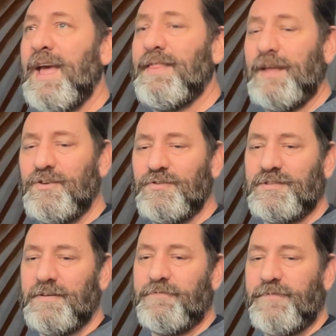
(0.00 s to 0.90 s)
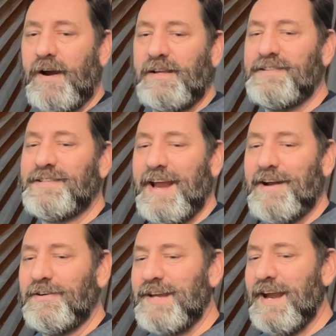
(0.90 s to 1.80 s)
that uses a fairly
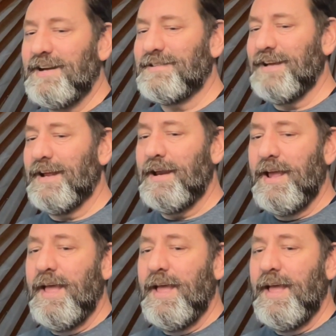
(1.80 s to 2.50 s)
standard data set